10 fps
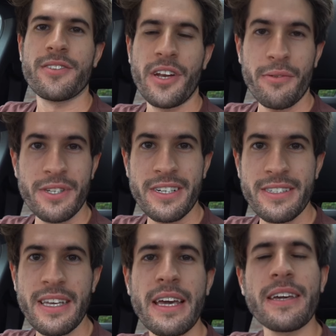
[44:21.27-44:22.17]
Today was a good
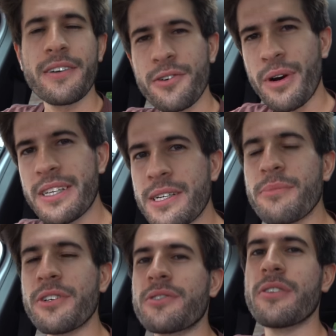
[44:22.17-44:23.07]
day, quite
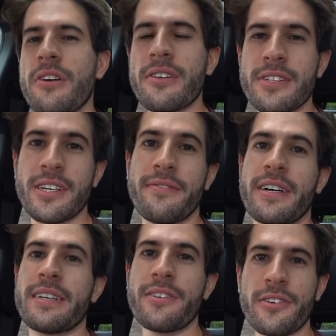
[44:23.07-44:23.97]
similar to a lot of the stuff I
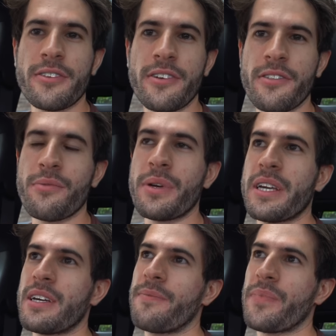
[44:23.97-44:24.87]
did earlier in the week.